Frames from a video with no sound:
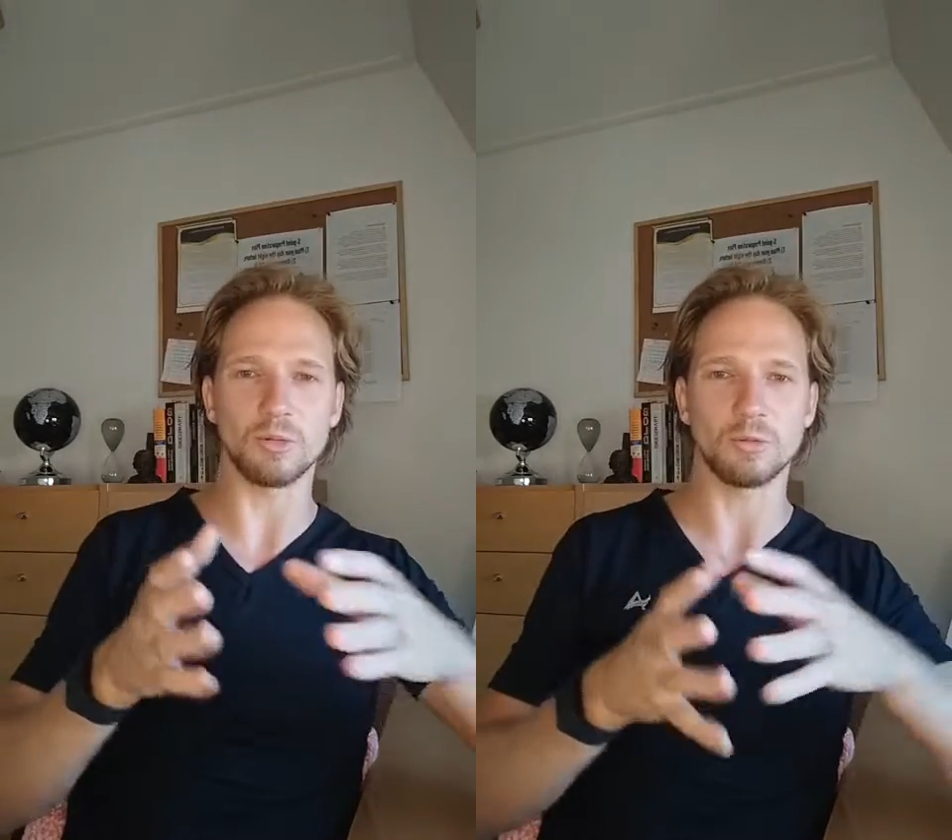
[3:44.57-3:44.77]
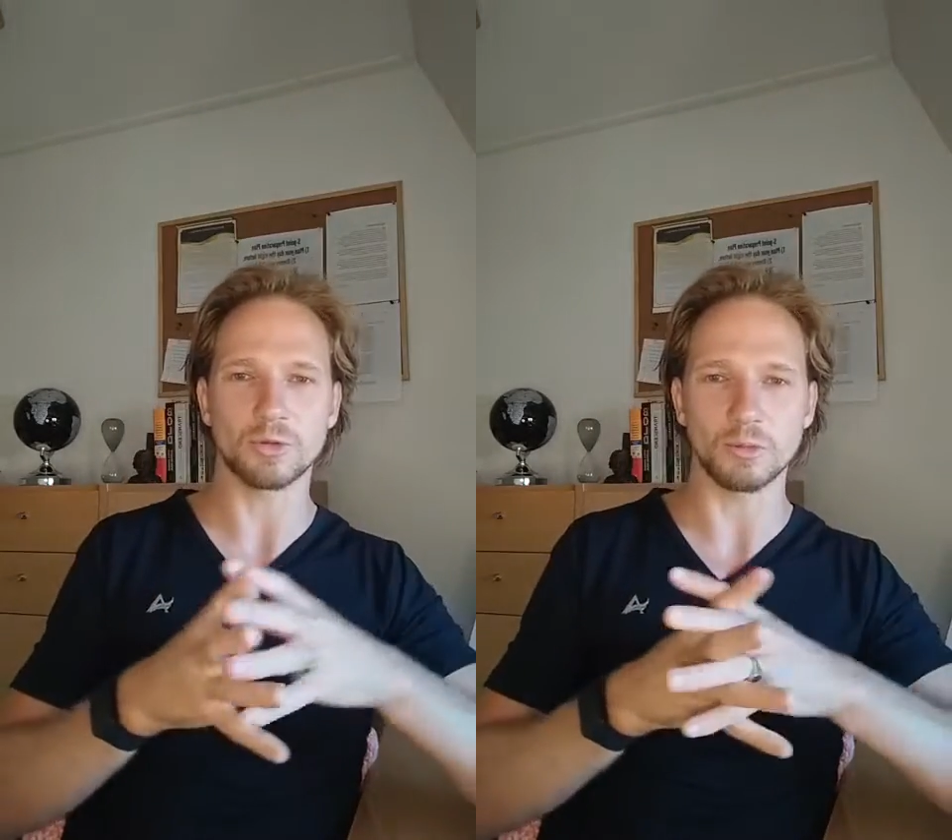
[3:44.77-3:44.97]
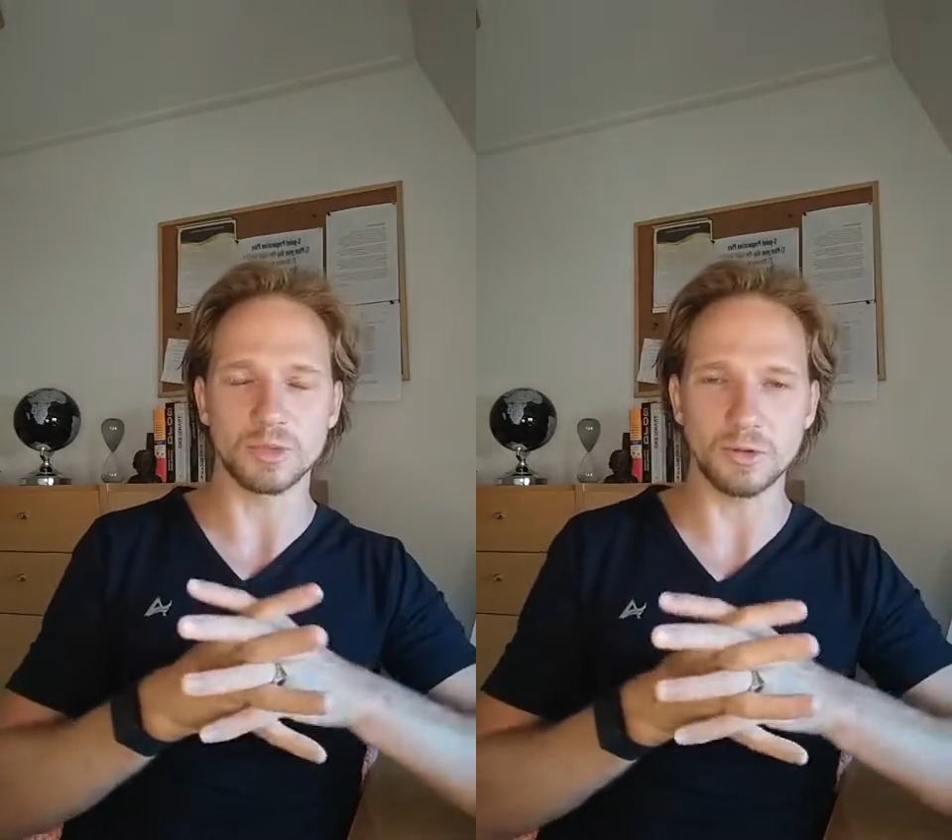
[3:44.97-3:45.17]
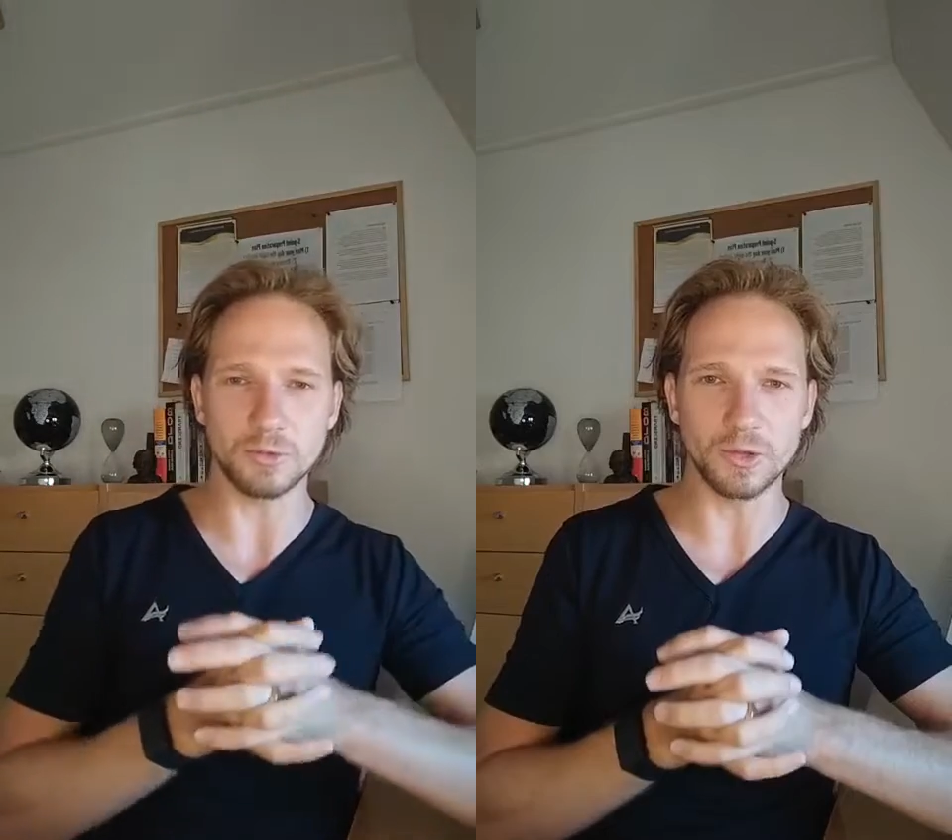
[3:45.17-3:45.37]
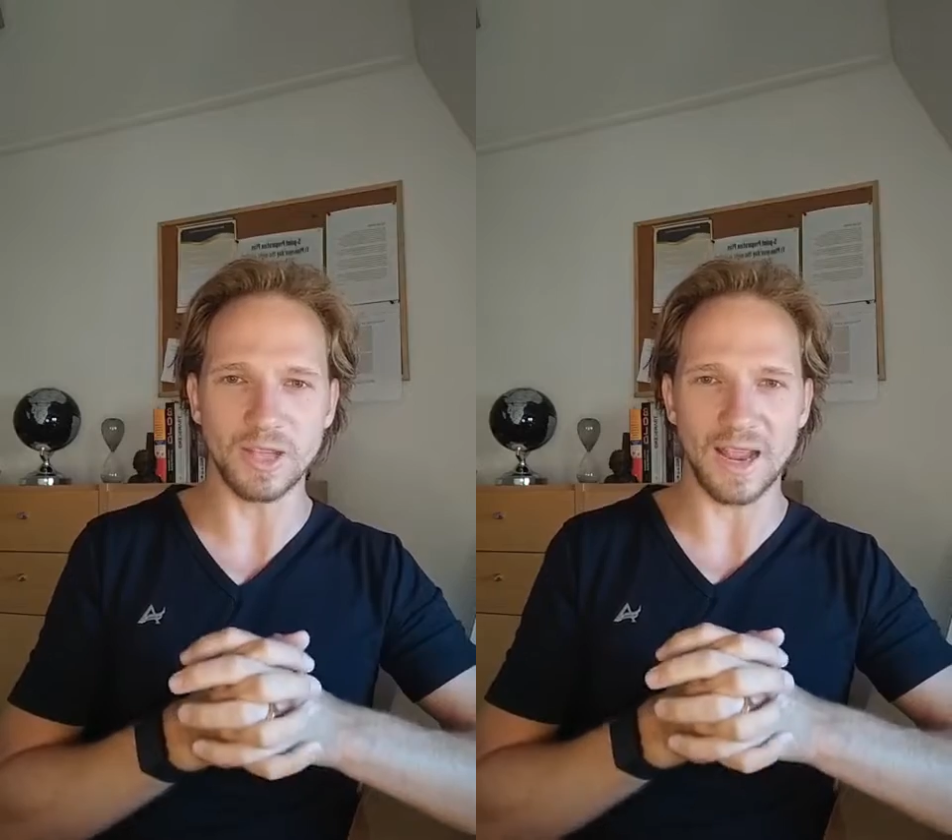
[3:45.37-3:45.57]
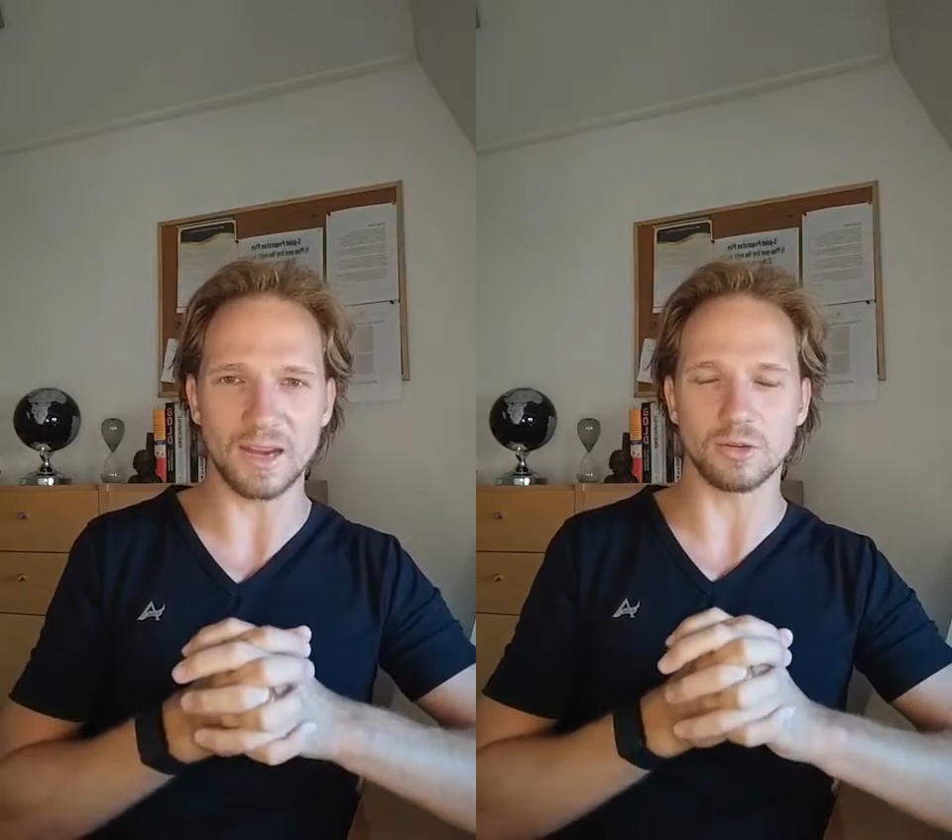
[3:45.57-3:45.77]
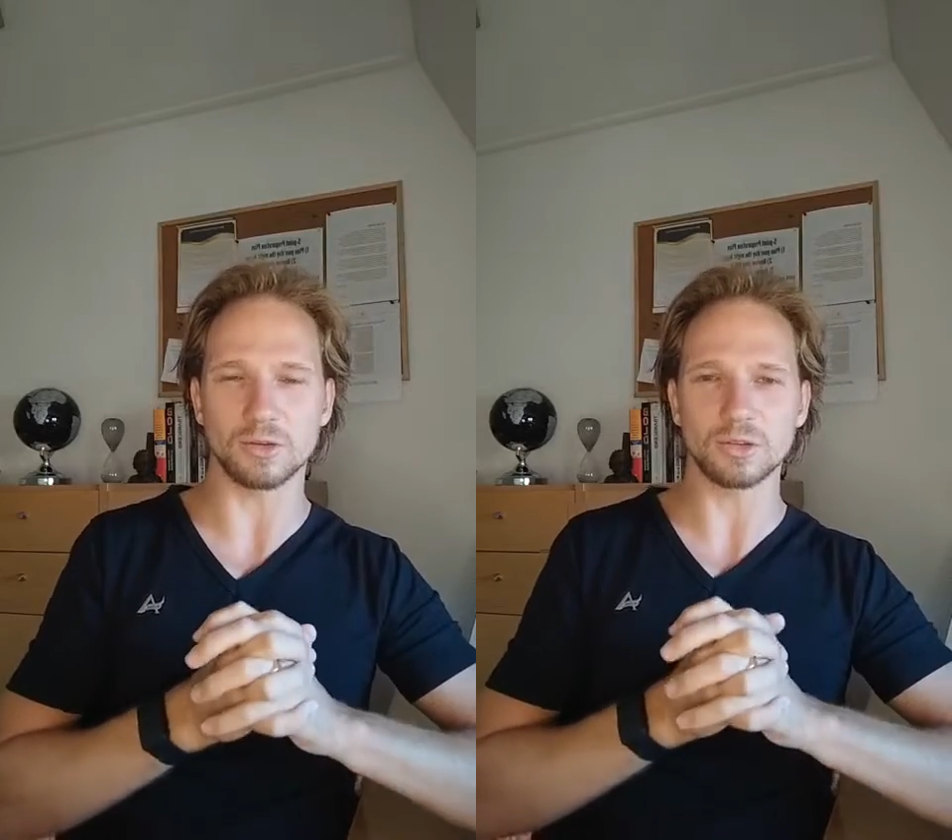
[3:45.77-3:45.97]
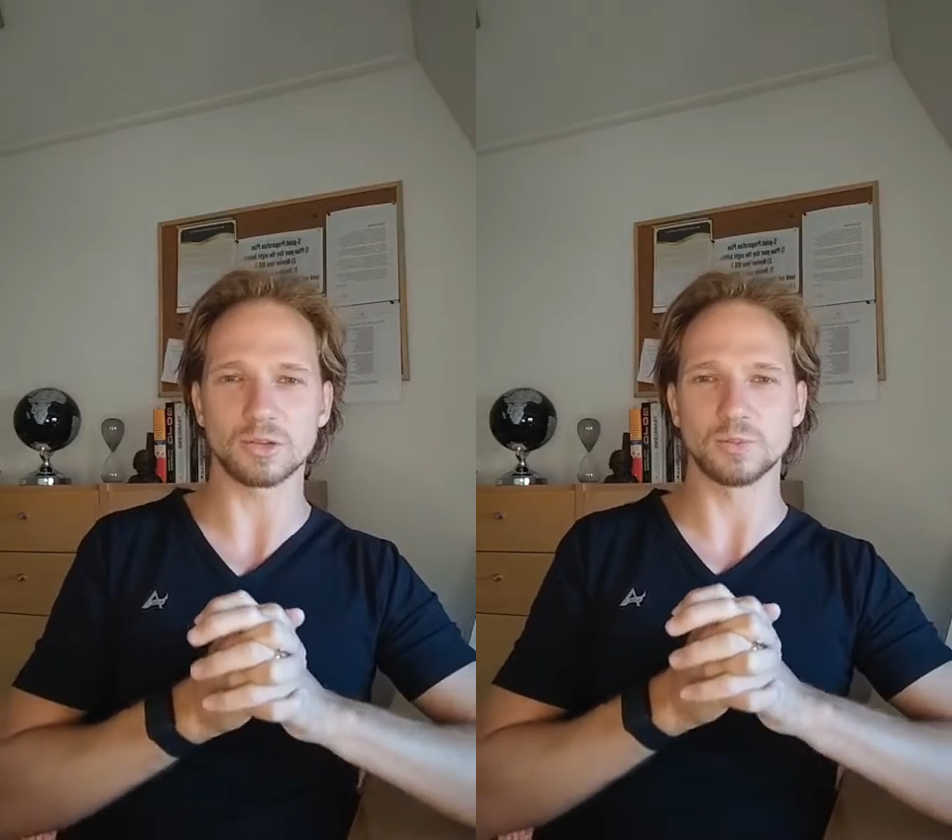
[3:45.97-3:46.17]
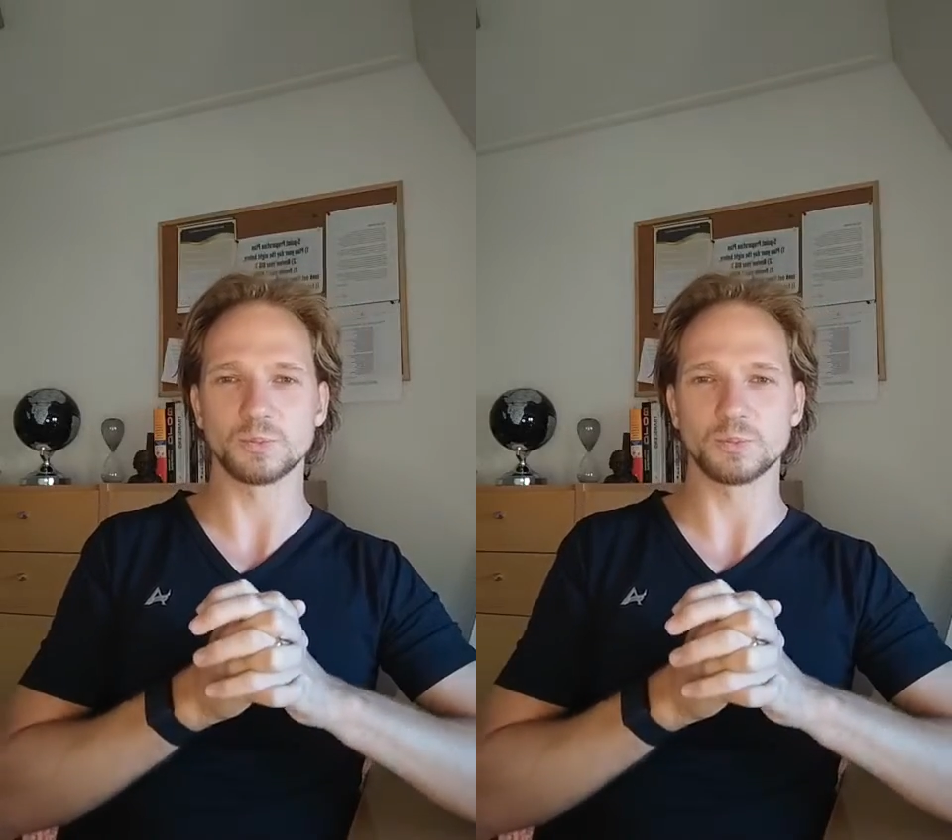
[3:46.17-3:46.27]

from different angles